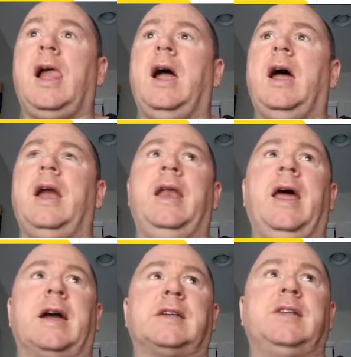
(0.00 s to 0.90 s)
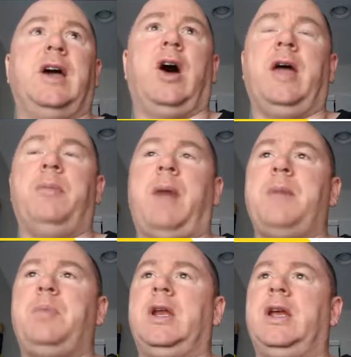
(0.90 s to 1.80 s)
Next, in my
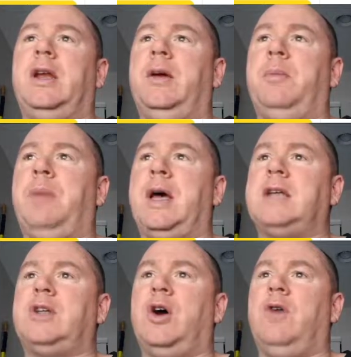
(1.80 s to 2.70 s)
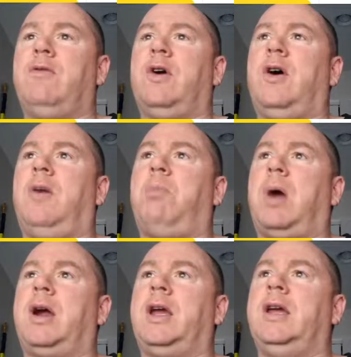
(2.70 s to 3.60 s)
opinion, best overall
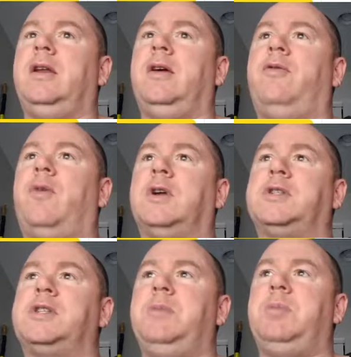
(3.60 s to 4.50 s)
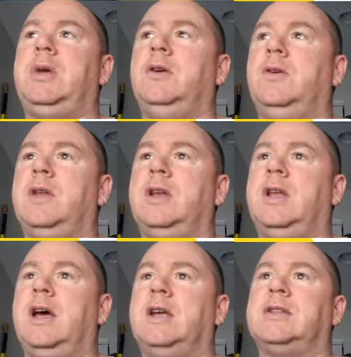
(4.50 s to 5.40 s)
bargain for a CPU that
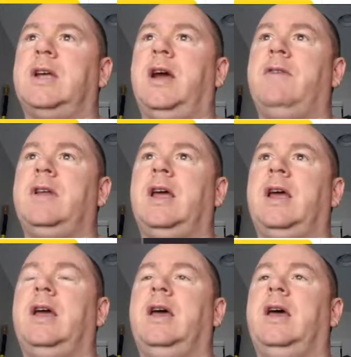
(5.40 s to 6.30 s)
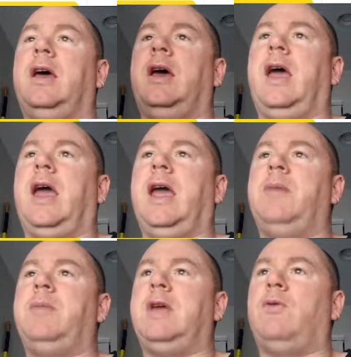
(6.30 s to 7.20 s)
does everything,
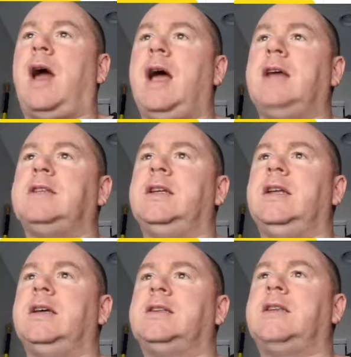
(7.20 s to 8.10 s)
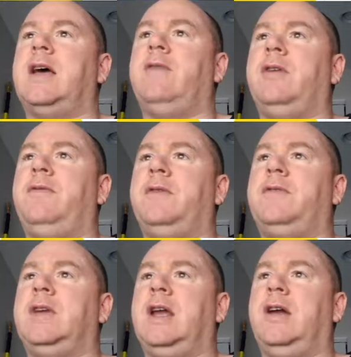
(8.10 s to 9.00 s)
Amd Ryzen 7
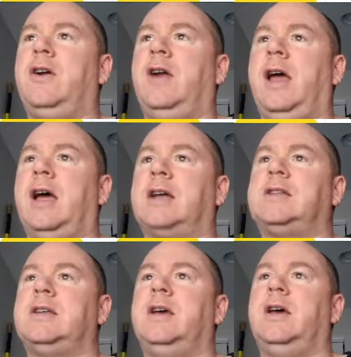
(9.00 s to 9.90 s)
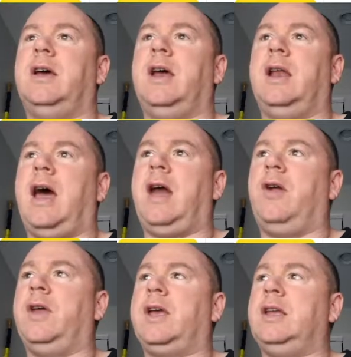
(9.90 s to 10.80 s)
5800X. Not
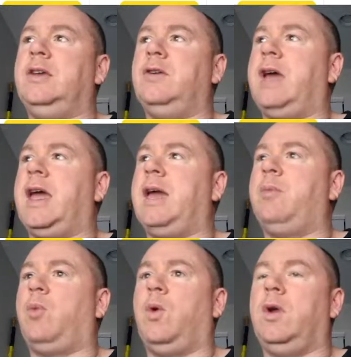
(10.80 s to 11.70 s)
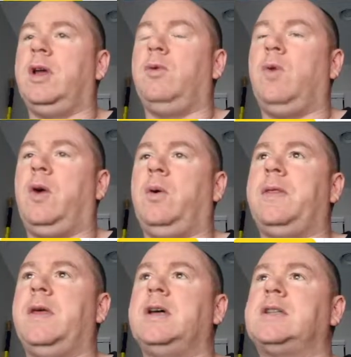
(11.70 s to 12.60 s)
only can you game really well with
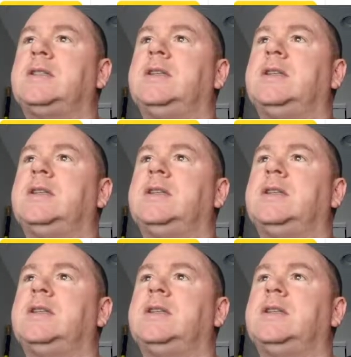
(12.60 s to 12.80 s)
this,